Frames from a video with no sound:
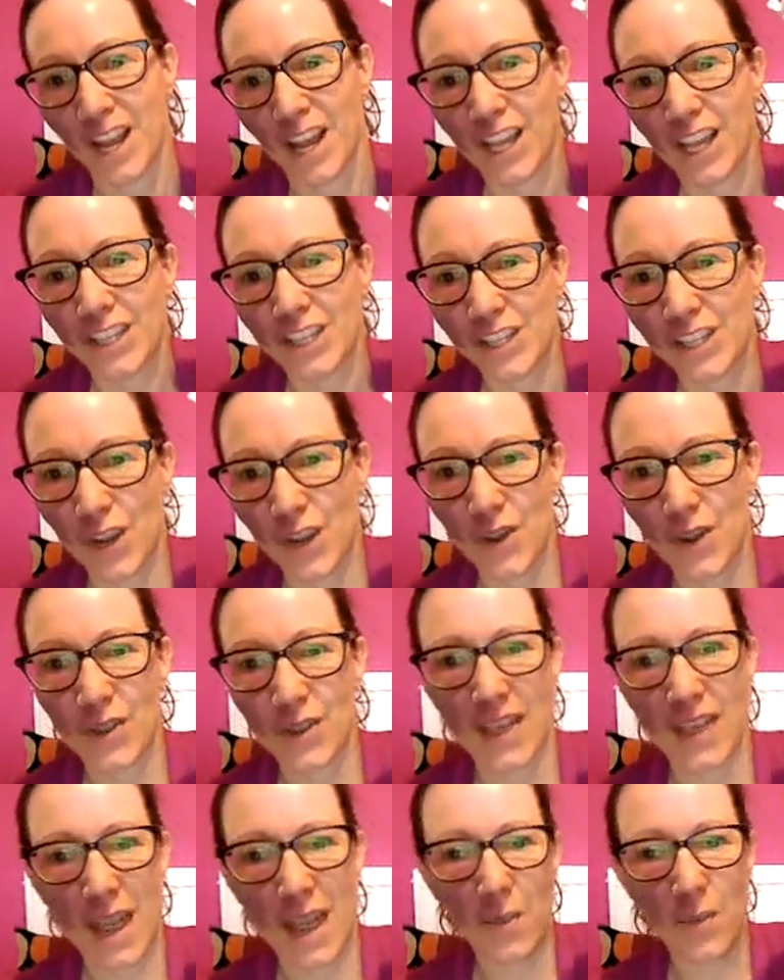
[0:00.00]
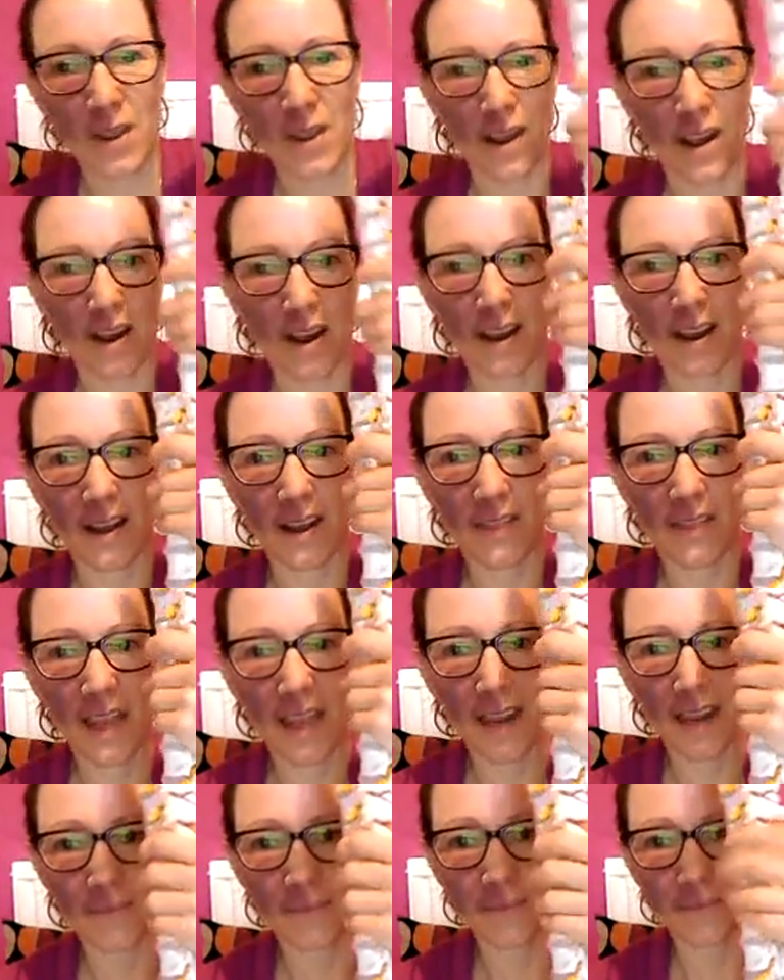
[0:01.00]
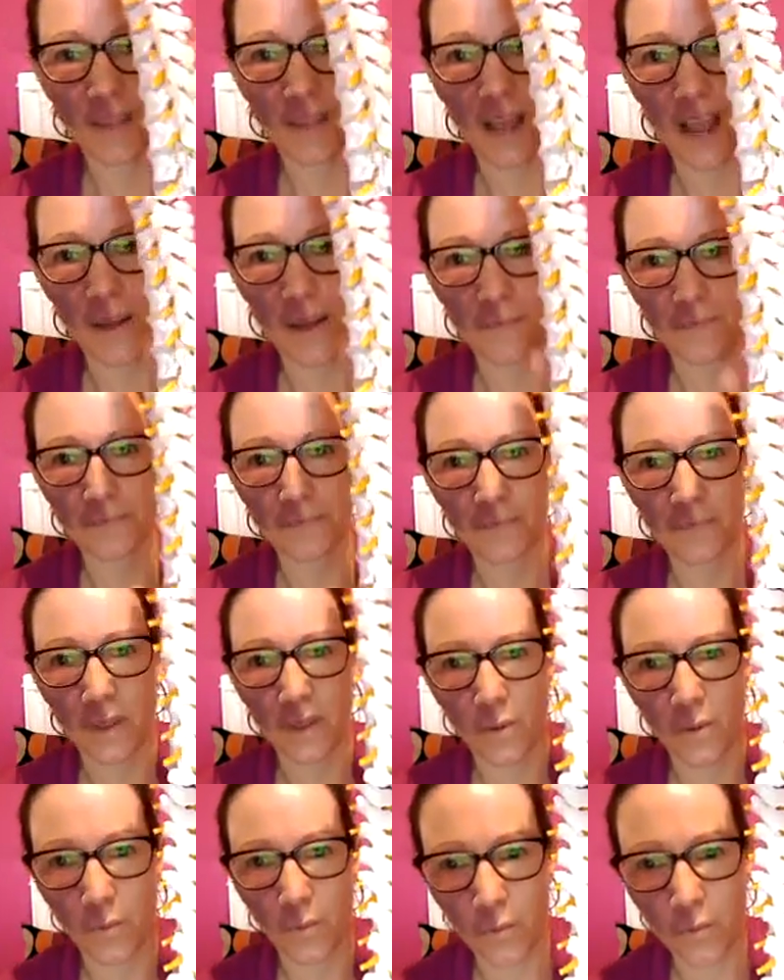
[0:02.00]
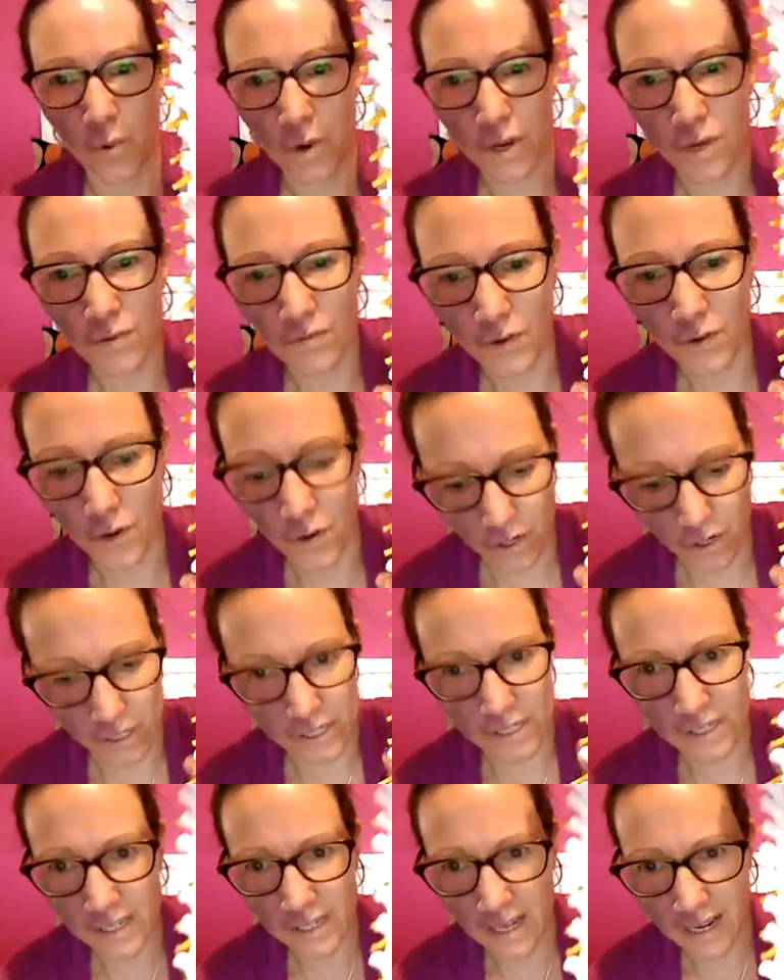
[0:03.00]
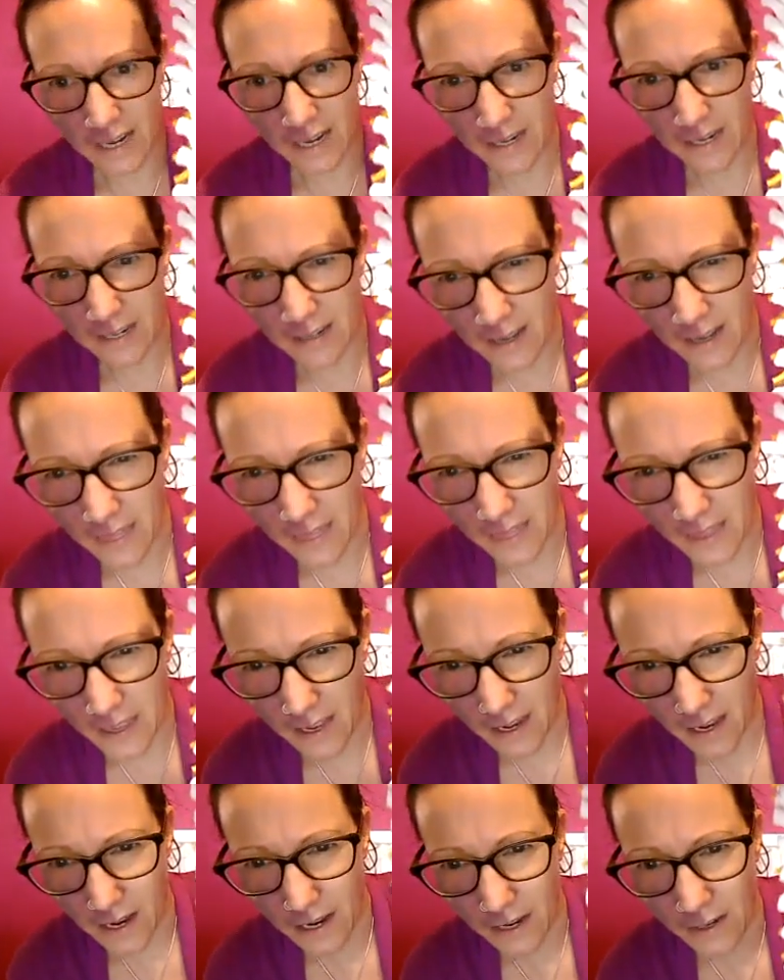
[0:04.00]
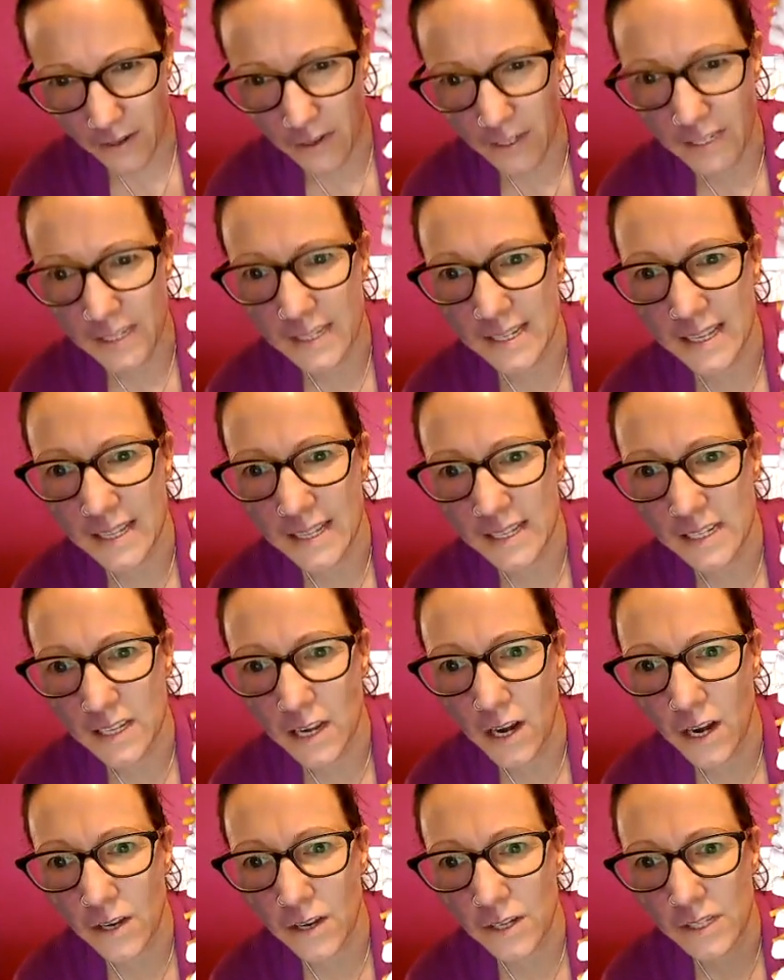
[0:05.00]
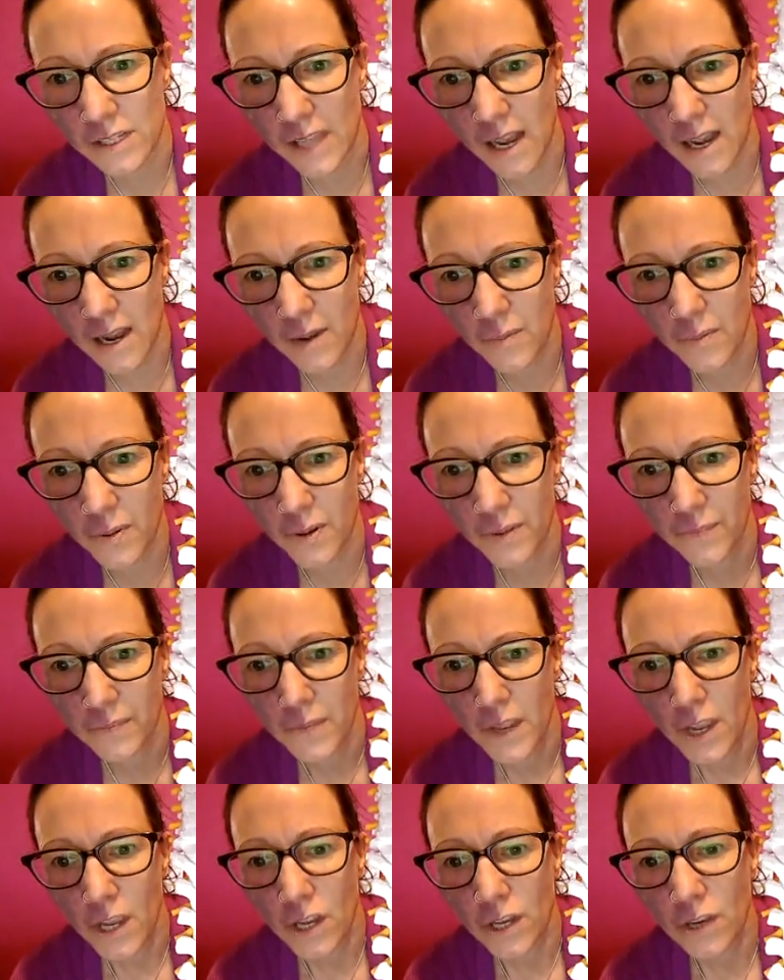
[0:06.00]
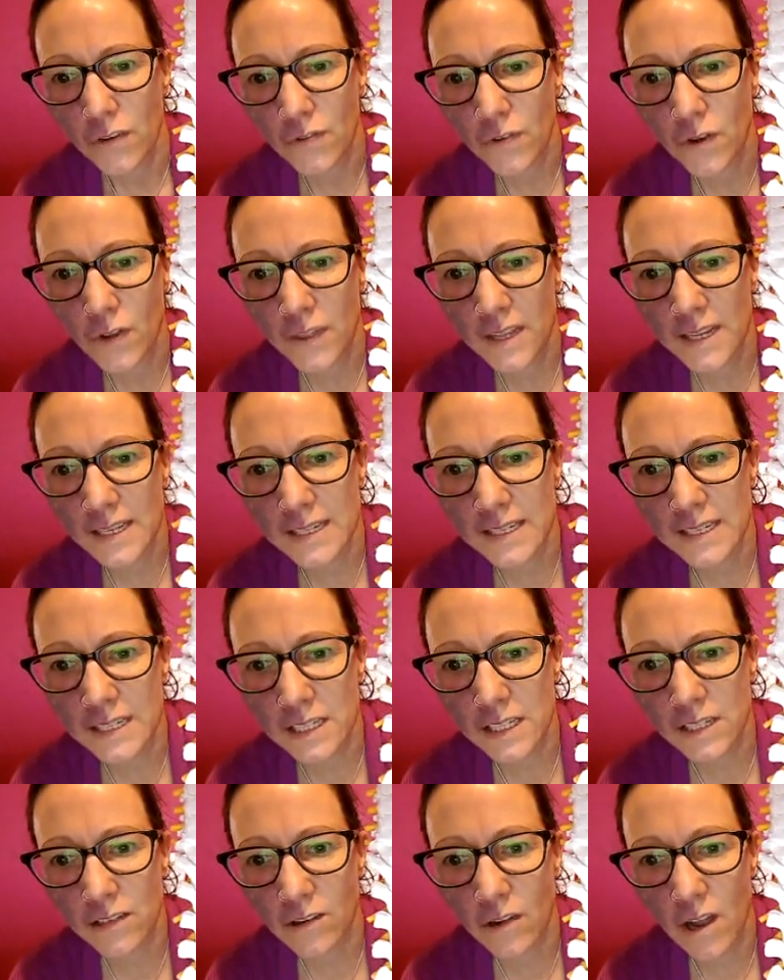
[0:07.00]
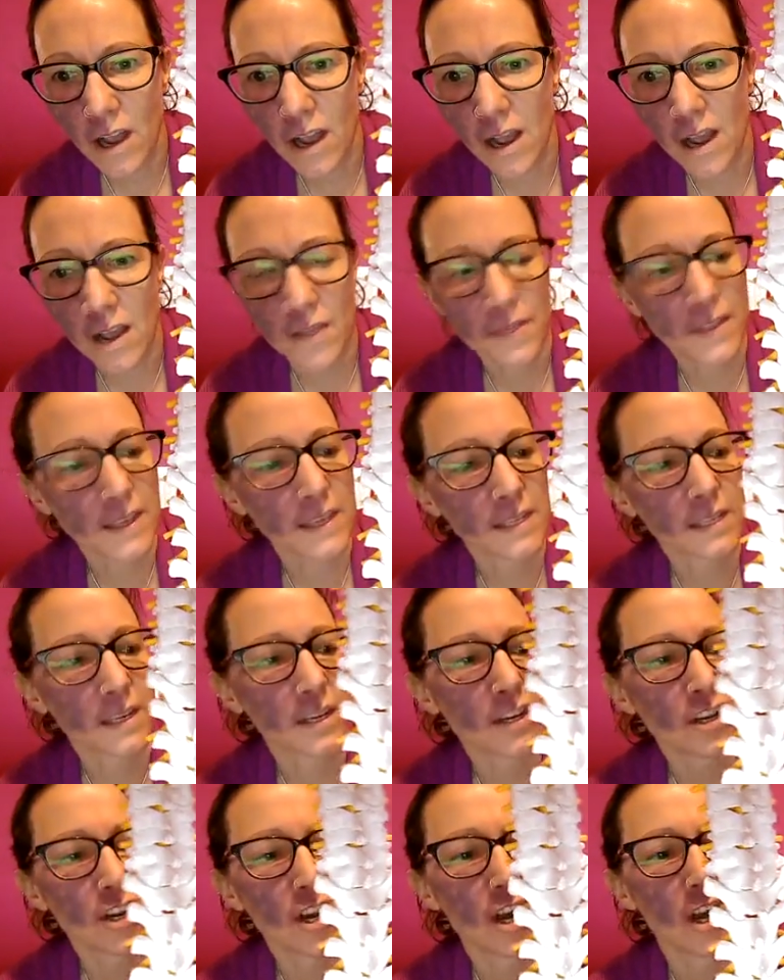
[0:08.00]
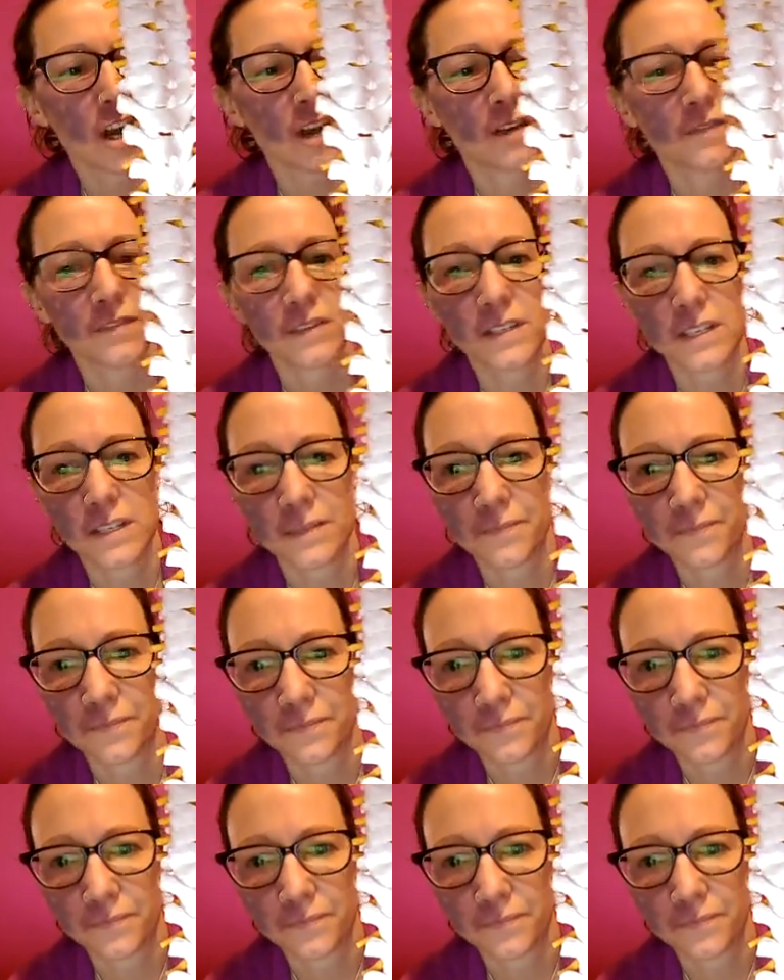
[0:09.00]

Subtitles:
So there we are. And then what you've got, and I think you can see this close up, you've got these little, these are nerves.